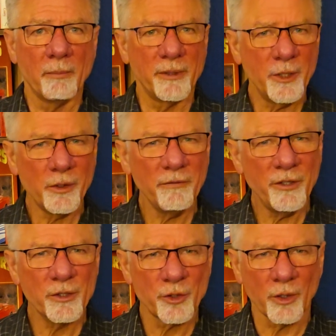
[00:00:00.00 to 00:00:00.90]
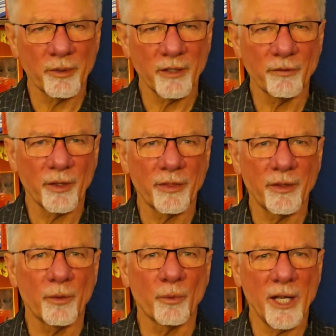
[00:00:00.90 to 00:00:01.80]
But don't confuse normative with
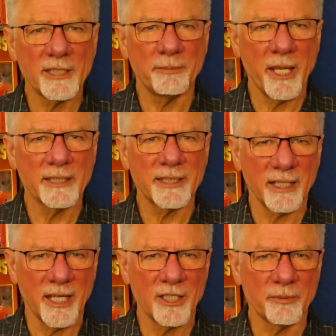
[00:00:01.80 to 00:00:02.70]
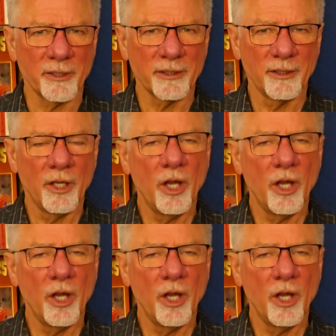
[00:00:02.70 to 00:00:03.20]
rights-based engagement.